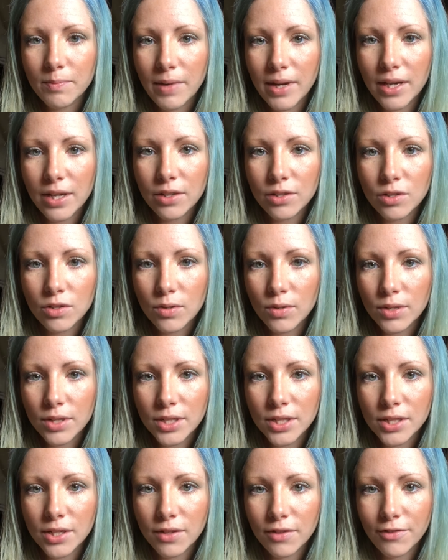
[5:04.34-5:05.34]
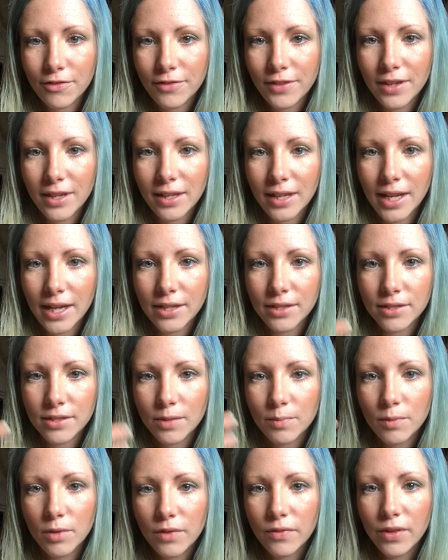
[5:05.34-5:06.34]
my torso feel like? So
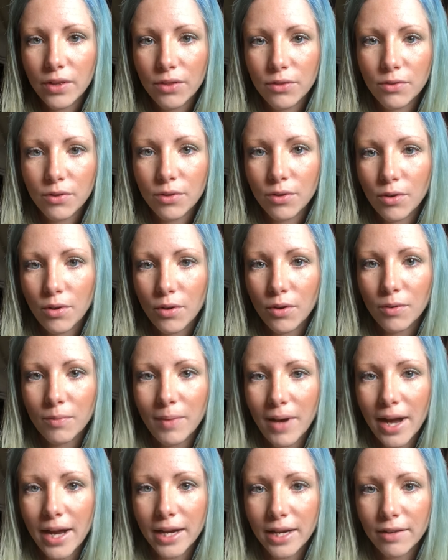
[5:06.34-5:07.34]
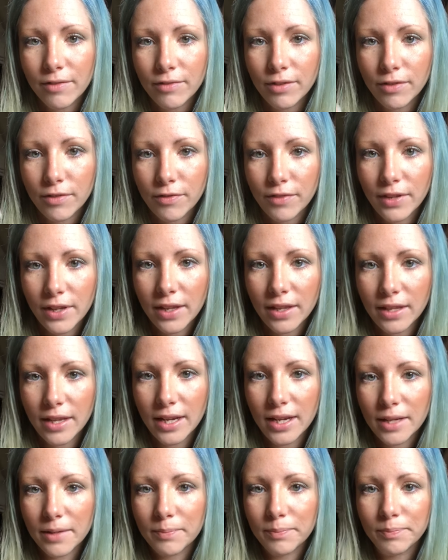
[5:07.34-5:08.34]
moving through the whole body for
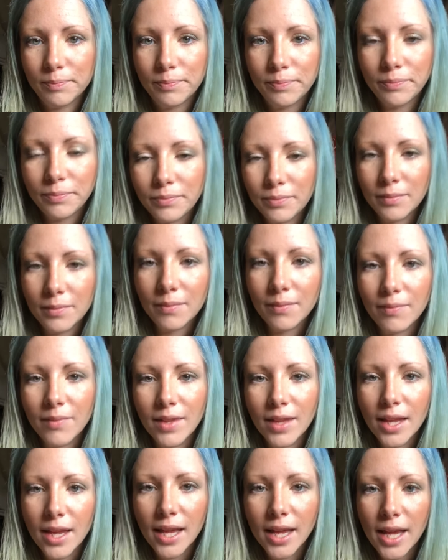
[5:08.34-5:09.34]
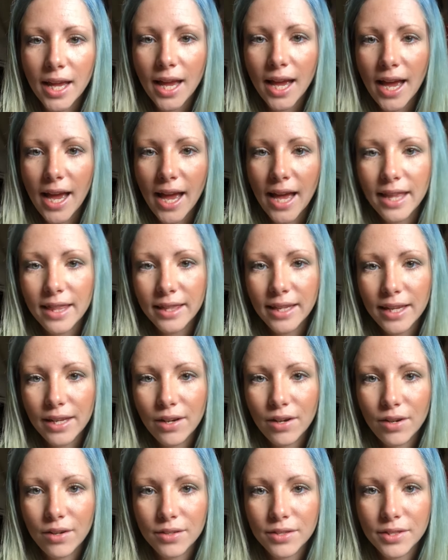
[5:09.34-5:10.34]
feeling. And then
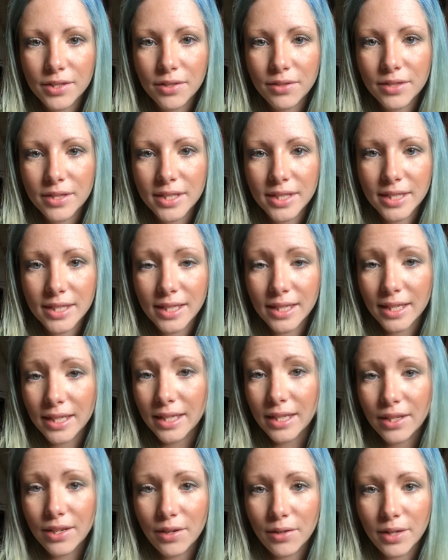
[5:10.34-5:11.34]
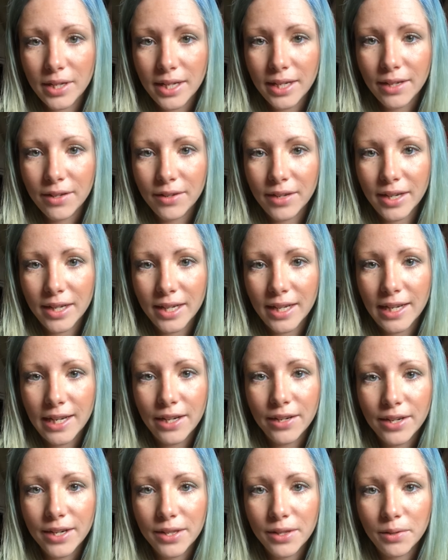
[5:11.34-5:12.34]
also,
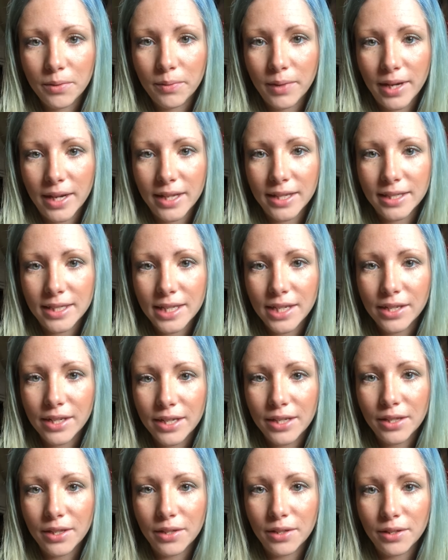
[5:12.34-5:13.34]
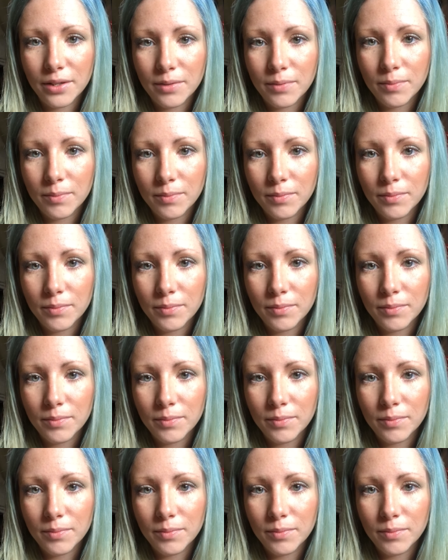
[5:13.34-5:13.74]
hearing the wind, hearing the